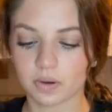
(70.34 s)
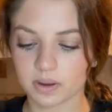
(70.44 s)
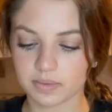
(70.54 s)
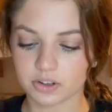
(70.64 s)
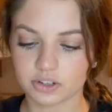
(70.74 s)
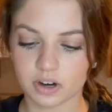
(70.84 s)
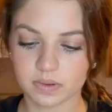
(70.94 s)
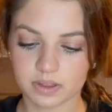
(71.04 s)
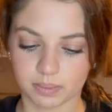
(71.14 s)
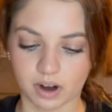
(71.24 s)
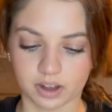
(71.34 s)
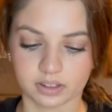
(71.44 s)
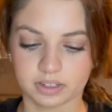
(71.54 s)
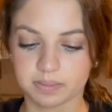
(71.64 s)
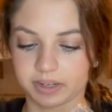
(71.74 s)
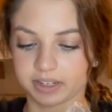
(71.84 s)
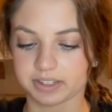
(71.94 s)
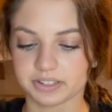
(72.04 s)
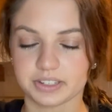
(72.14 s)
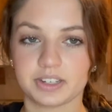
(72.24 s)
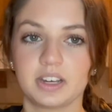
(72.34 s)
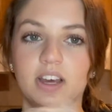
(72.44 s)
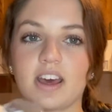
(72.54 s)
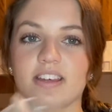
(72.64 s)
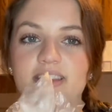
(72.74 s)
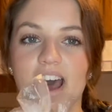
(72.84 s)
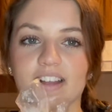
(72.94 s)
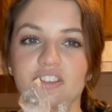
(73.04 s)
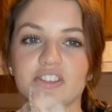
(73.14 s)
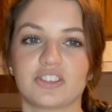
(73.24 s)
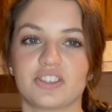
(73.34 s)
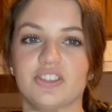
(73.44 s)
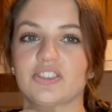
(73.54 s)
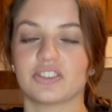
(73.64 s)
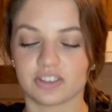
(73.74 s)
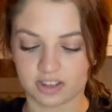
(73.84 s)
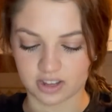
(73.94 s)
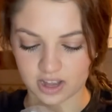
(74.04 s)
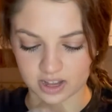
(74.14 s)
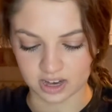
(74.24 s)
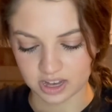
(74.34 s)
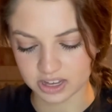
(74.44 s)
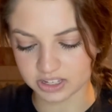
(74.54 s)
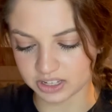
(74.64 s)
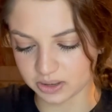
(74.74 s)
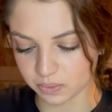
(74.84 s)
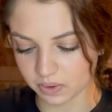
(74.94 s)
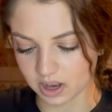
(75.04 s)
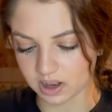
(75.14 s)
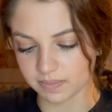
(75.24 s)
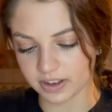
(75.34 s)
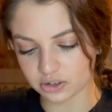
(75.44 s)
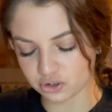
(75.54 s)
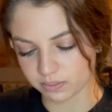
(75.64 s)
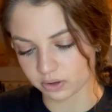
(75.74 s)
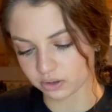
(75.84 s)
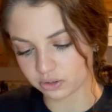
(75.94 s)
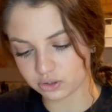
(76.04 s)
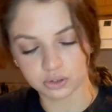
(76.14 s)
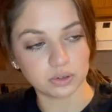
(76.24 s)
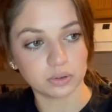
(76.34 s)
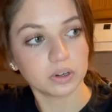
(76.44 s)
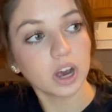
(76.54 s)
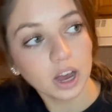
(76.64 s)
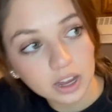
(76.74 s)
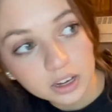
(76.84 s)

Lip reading: I'm gonna start with the broccoli because that's an easy vegetable to cut.